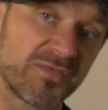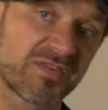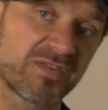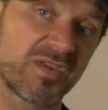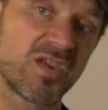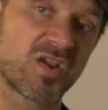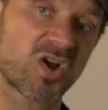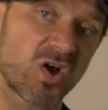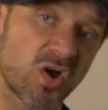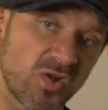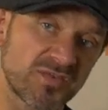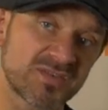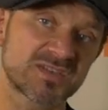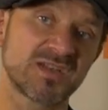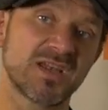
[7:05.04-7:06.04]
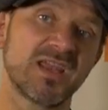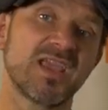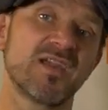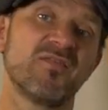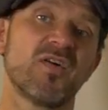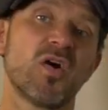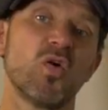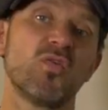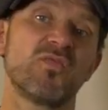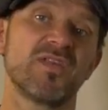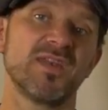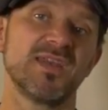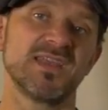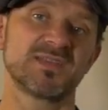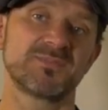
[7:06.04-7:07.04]
so you're constantly
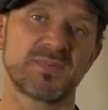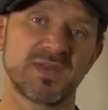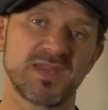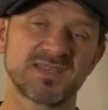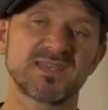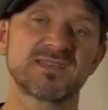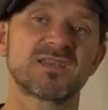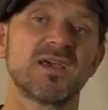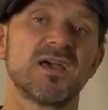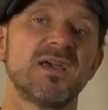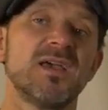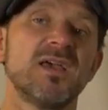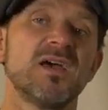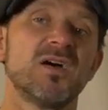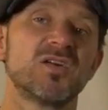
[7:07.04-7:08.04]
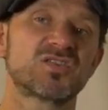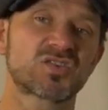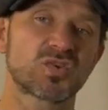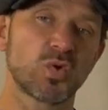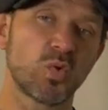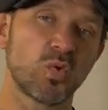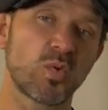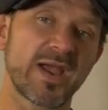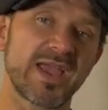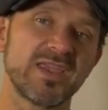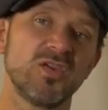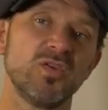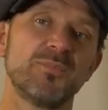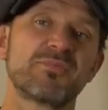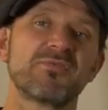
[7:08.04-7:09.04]
evolving this. But this is a tool where
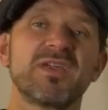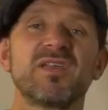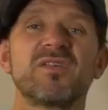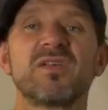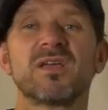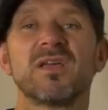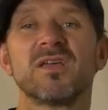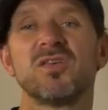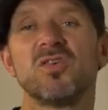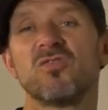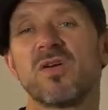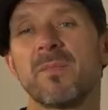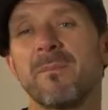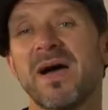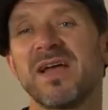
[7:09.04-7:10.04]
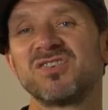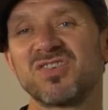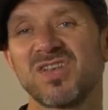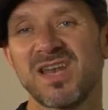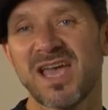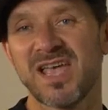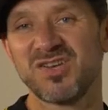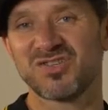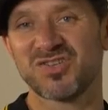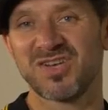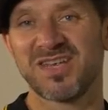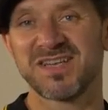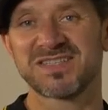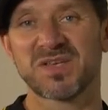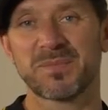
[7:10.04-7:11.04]
you bring your imagination
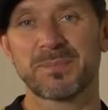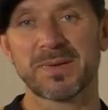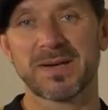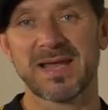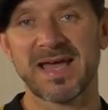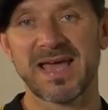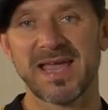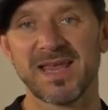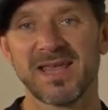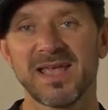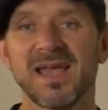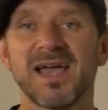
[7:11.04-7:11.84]
into play.